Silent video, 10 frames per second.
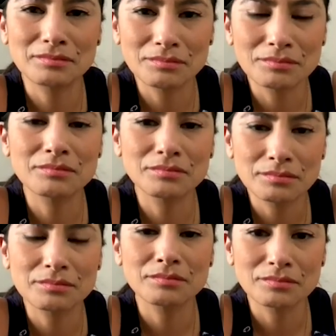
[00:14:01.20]

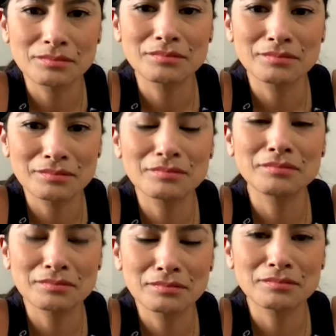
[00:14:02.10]

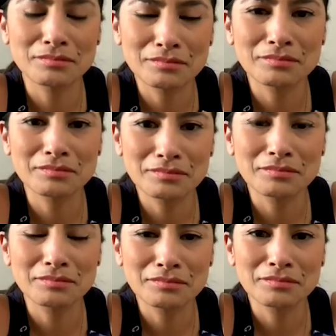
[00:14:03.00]

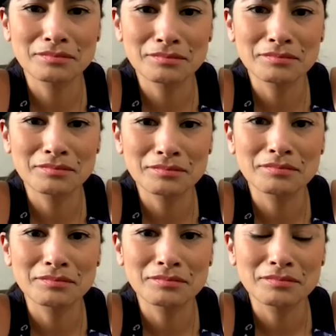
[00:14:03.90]

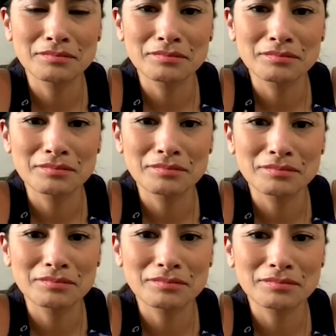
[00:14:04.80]

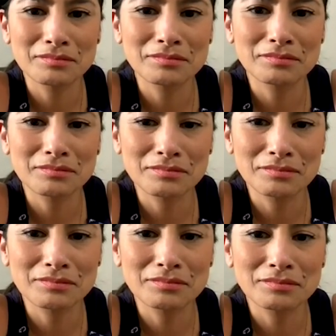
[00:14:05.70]

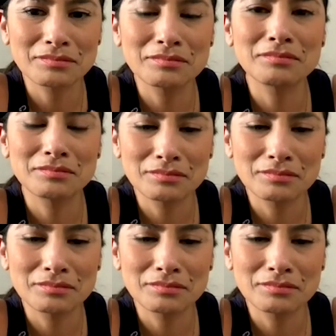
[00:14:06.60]
(silent)